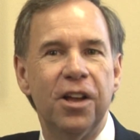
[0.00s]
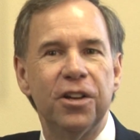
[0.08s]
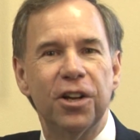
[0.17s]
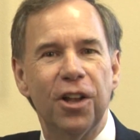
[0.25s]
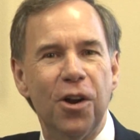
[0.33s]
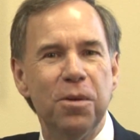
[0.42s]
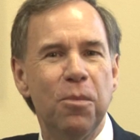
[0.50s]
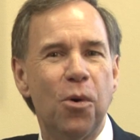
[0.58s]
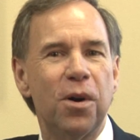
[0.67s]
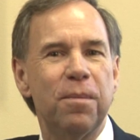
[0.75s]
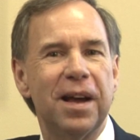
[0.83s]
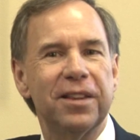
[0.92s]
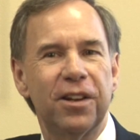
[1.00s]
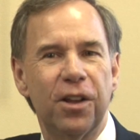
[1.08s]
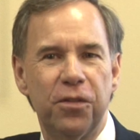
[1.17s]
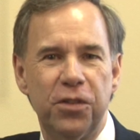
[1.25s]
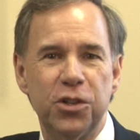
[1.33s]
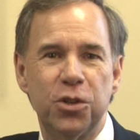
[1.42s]
To learn more about the low
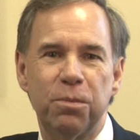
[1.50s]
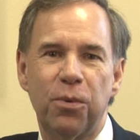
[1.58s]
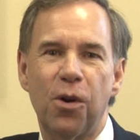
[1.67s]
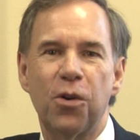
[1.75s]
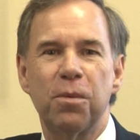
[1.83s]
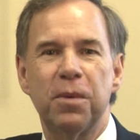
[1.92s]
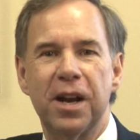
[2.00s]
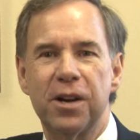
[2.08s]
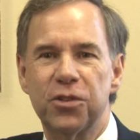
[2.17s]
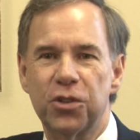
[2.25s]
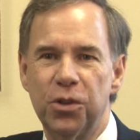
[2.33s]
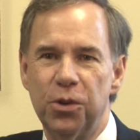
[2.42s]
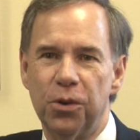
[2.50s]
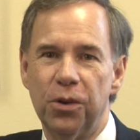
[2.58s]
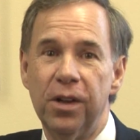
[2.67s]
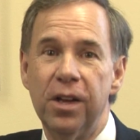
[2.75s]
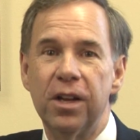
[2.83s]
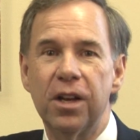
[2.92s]
vision program in our school,
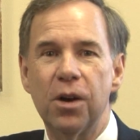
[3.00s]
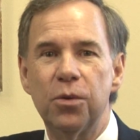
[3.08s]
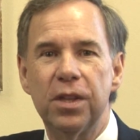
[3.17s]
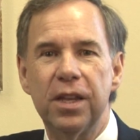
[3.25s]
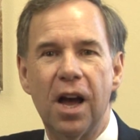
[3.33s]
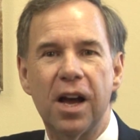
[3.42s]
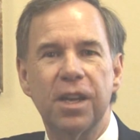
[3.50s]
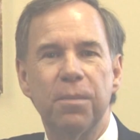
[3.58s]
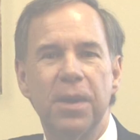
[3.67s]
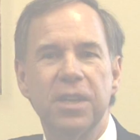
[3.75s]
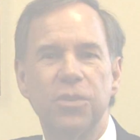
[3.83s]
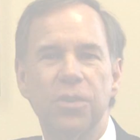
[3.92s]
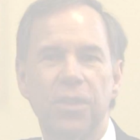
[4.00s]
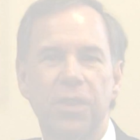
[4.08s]
go to the occupational